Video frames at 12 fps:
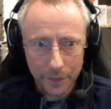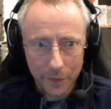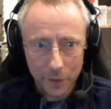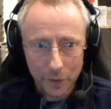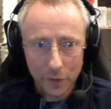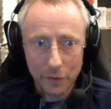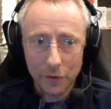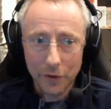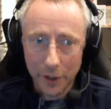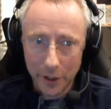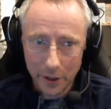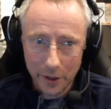for
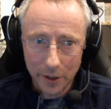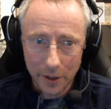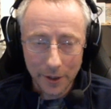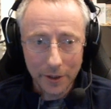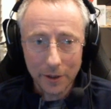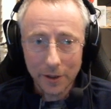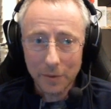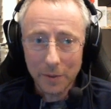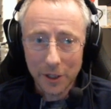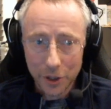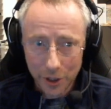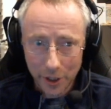free, and then they're going to be
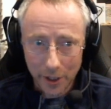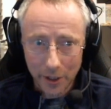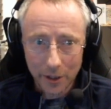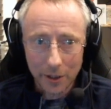at check.